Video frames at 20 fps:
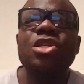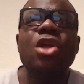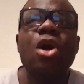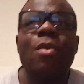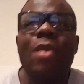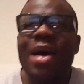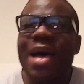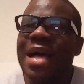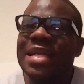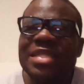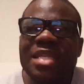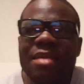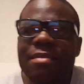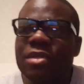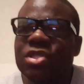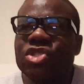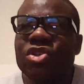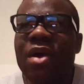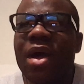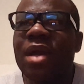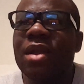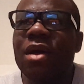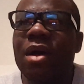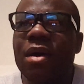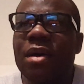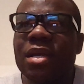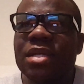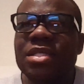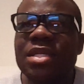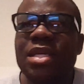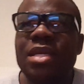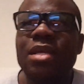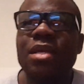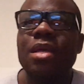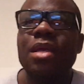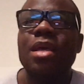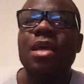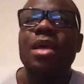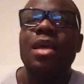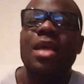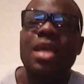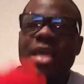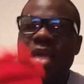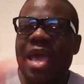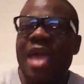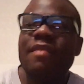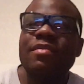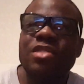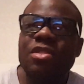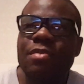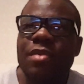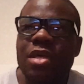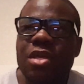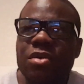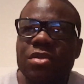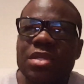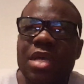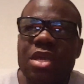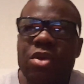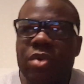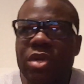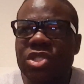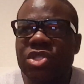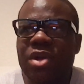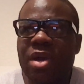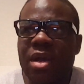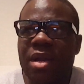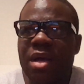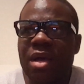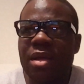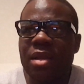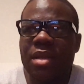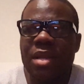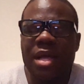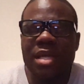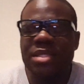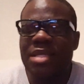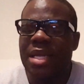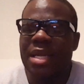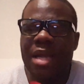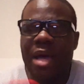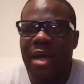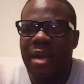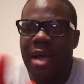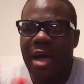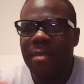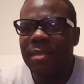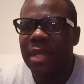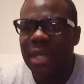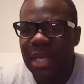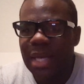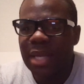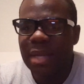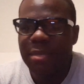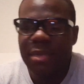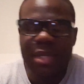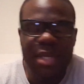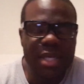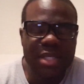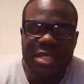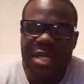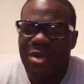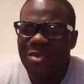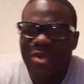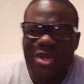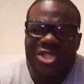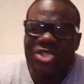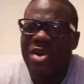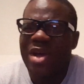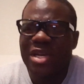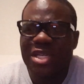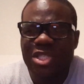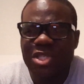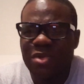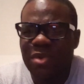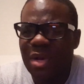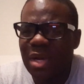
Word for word: you know what? I didn't even try it on because he He gave it to me. He was like, "You want to try it on?" And I was like, "No, no, I'm good because I don't want to try the shoe